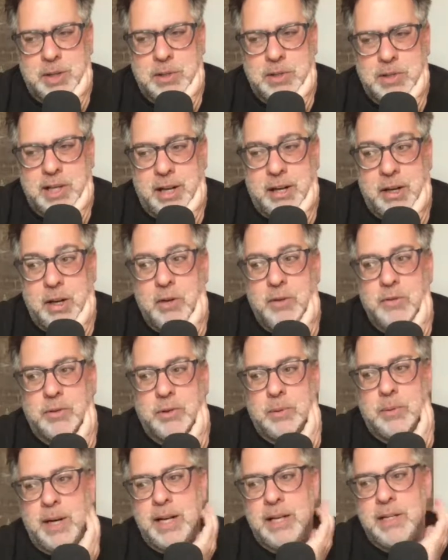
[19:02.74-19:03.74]
that
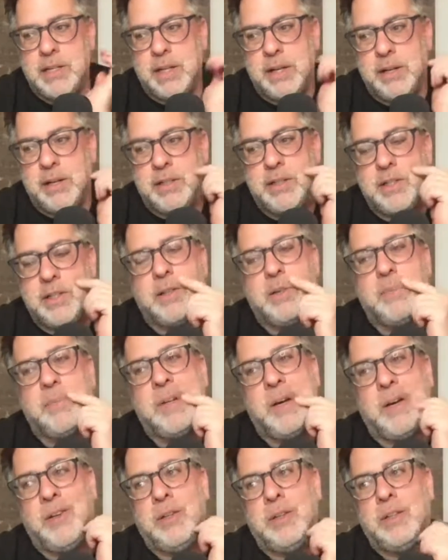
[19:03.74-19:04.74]
overraise on a term
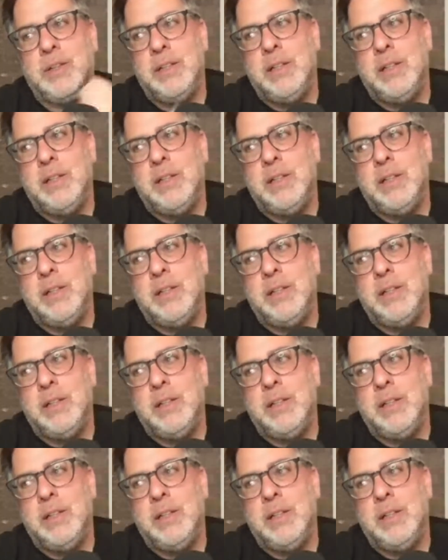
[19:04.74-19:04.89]
note,